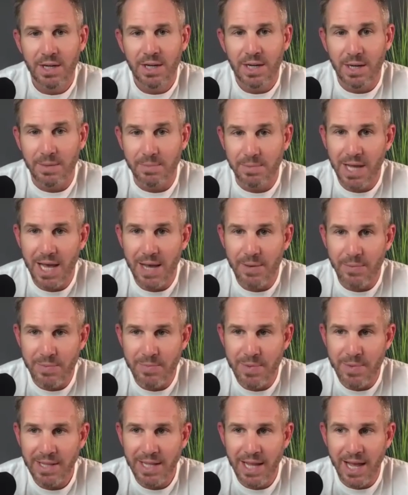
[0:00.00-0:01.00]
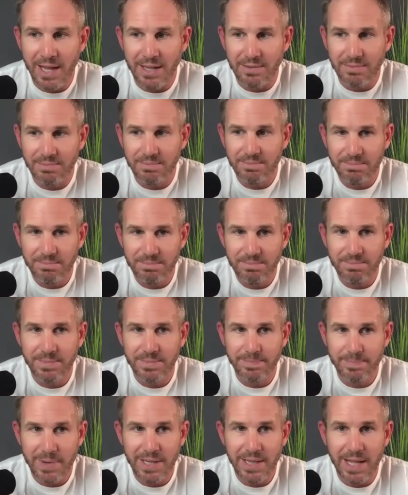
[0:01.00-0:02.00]
I'm glad we made that we
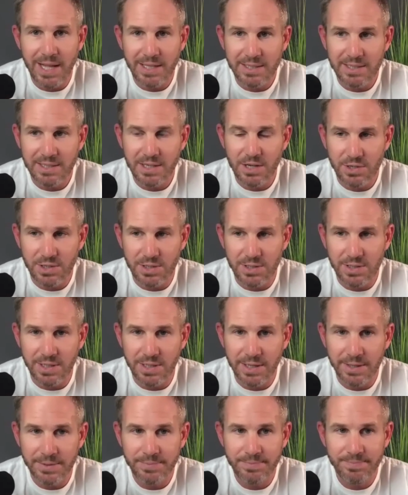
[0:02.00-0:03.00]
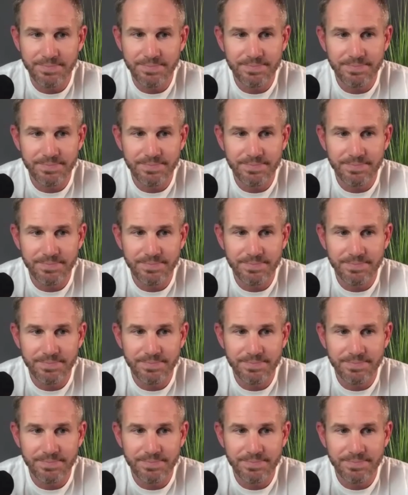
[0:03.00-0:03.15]
made that decision, you know?